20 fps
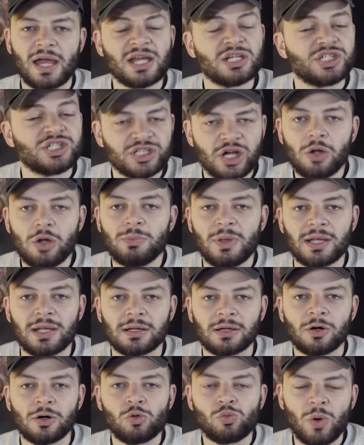and show me
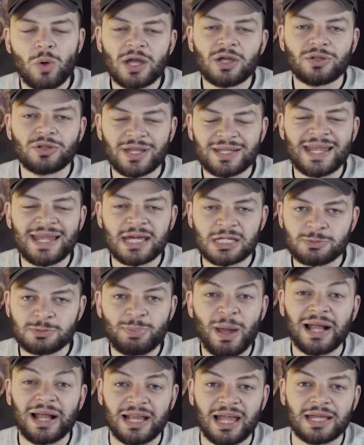why you're the
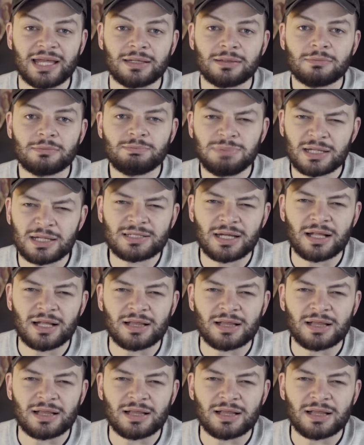next Pele, but